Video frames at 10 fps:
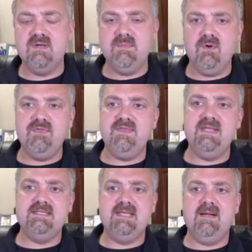so
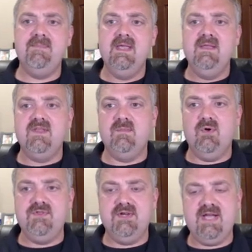
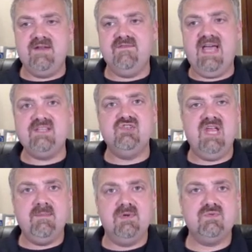they're both your kind of
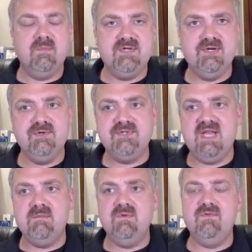flattened chambers where
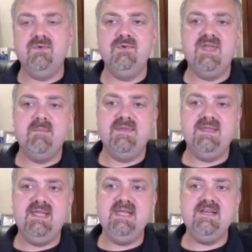materials kind of move through
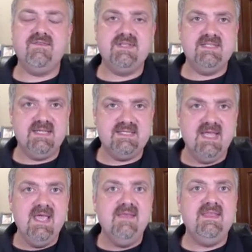them, but the key difference
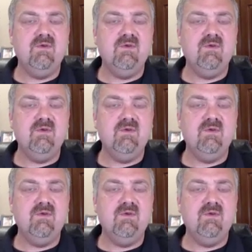is